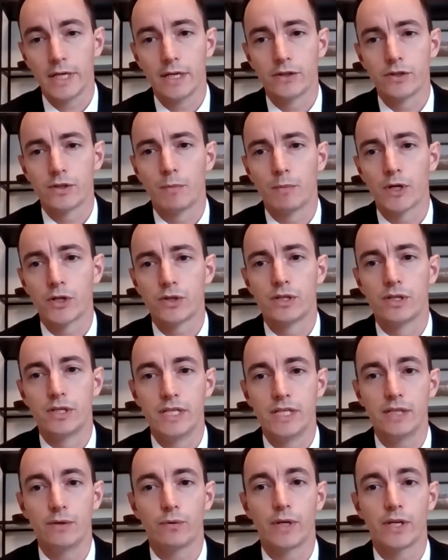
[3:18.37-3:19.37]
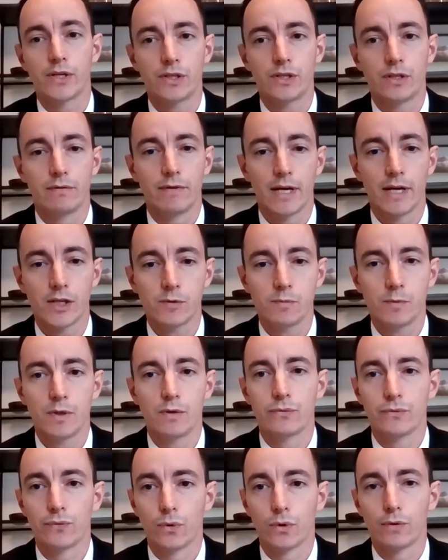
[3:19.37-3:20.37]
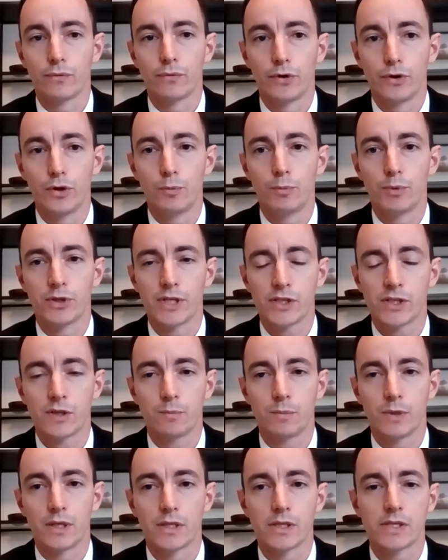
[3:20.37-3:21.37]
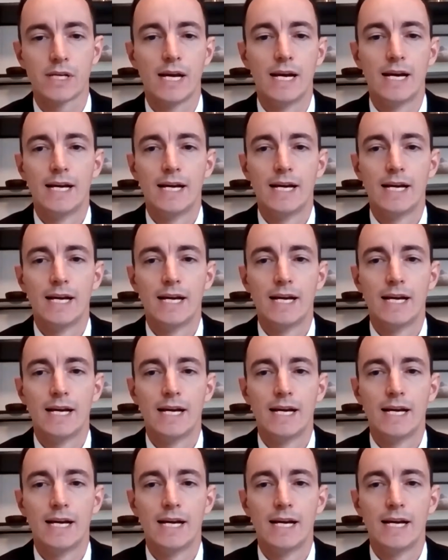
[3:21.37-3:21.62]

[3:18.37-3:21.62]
It's a much de-risked investment for new participants.